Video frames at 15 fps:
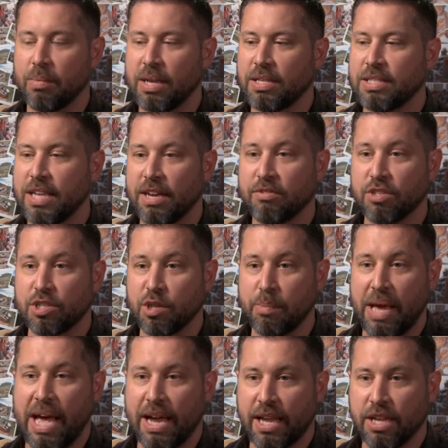Instead of just a
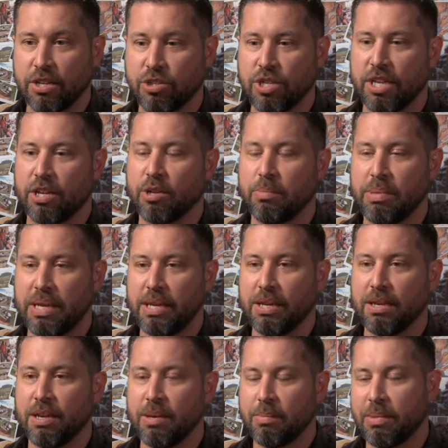package, it could
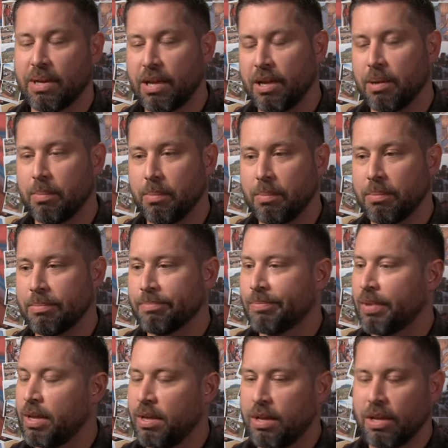become
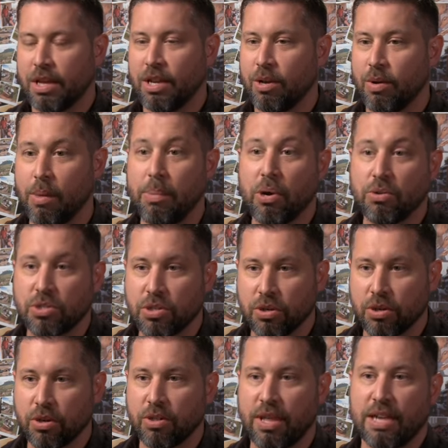a
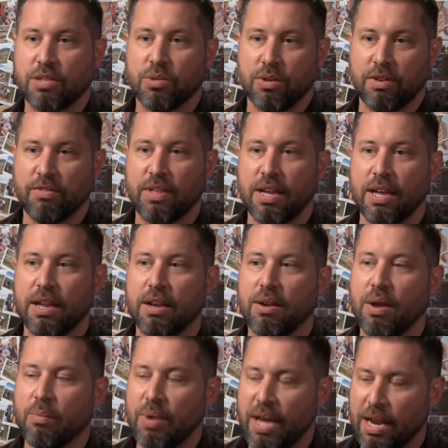poster or that sort of thing. And
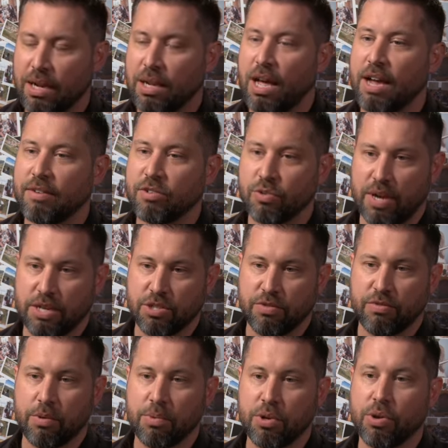we had a lot of direction
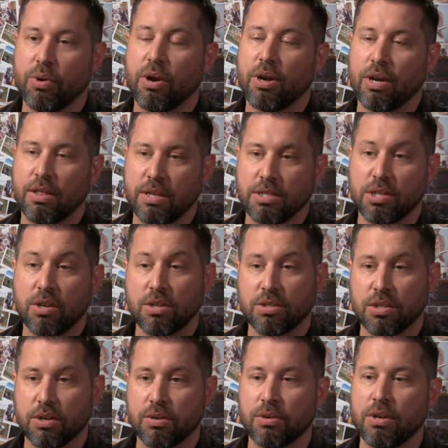from New York on this
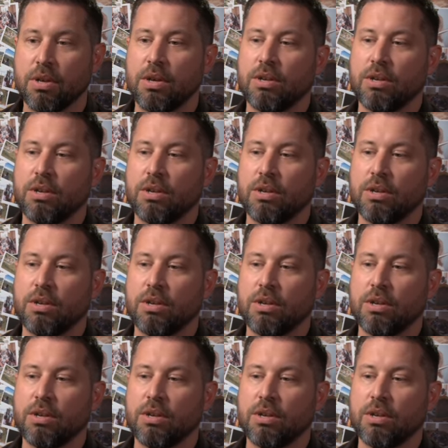also.